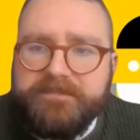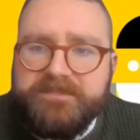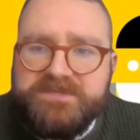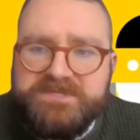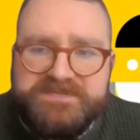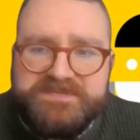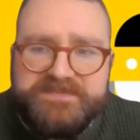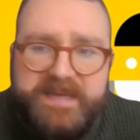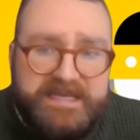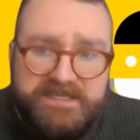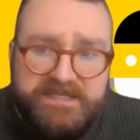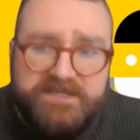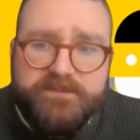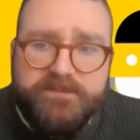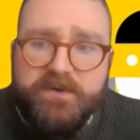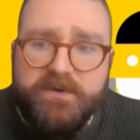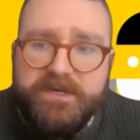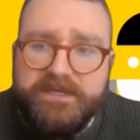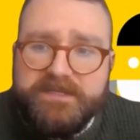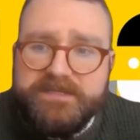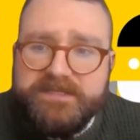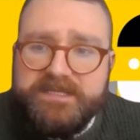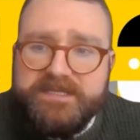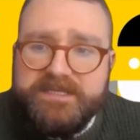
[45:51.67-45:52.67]
just making the
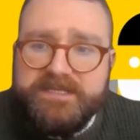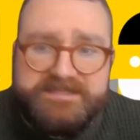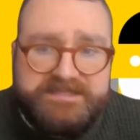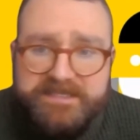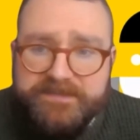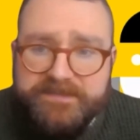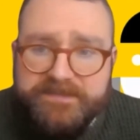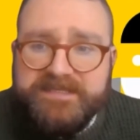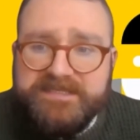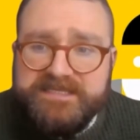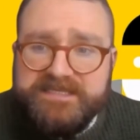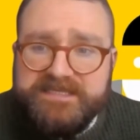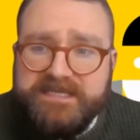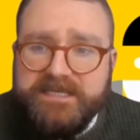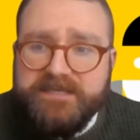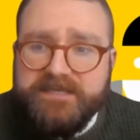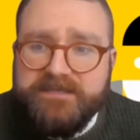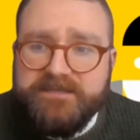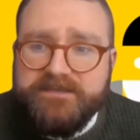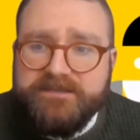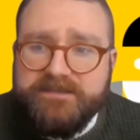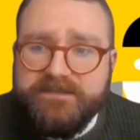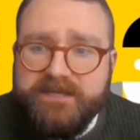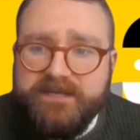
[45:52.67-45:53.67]
point that
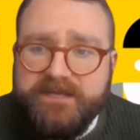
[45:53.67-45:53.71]
CPD